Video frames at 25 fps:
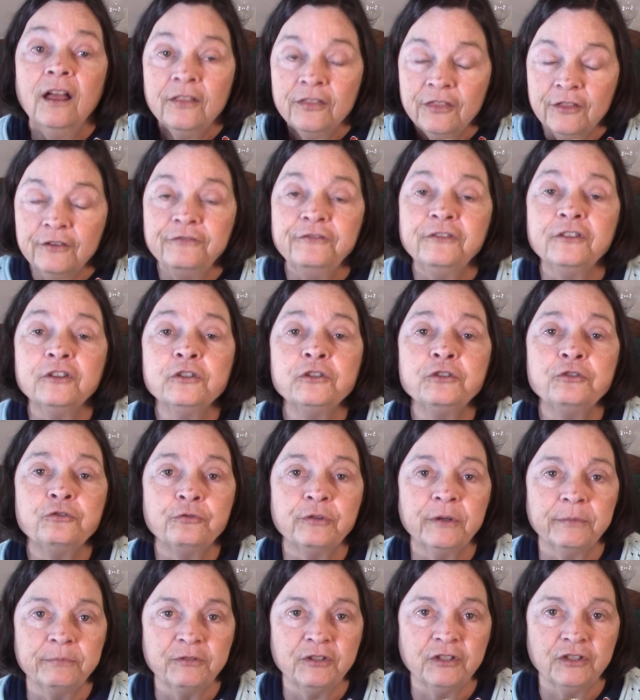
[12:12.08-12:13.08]
The first
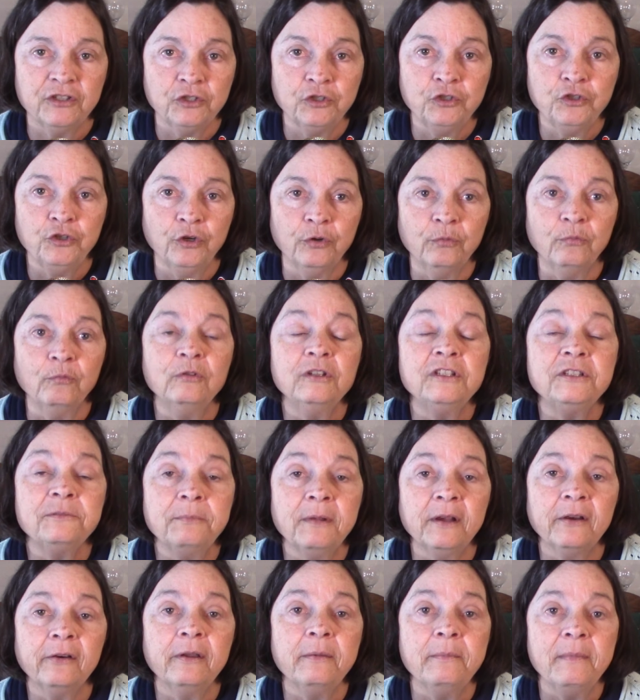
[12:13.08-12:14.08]
trip to the tomb was
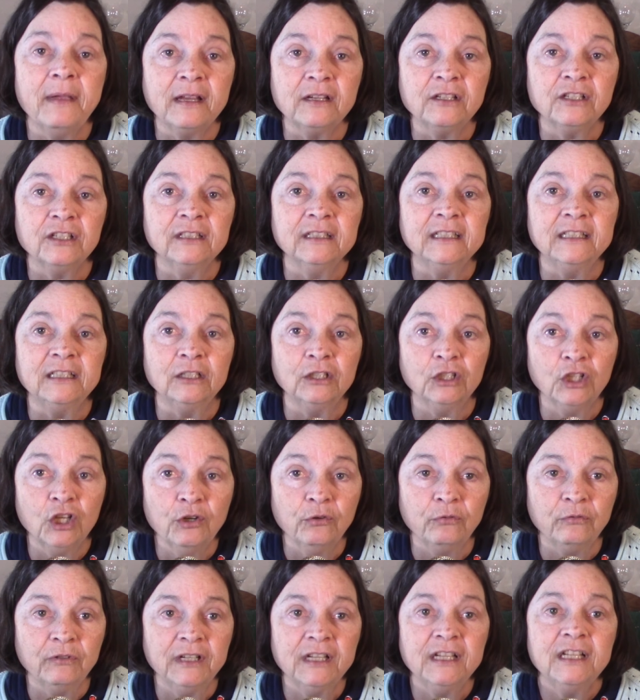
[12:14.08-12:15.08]
Mary Magdalene
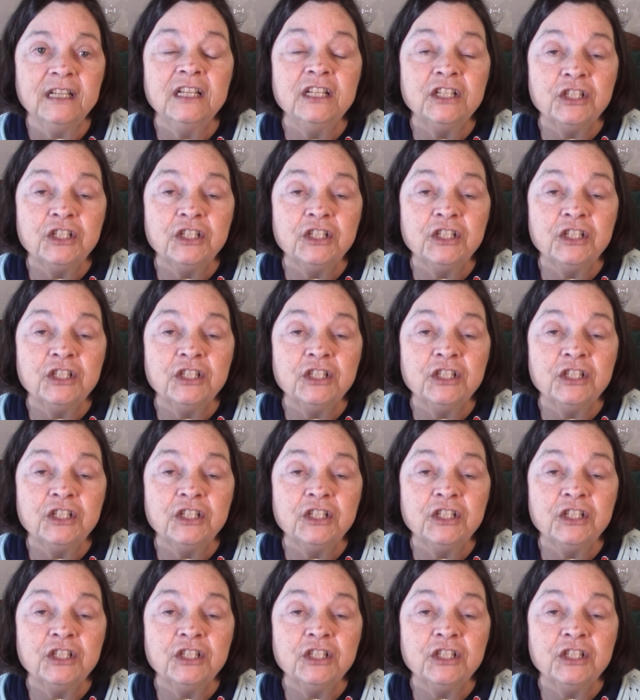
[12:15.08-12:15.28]
alone.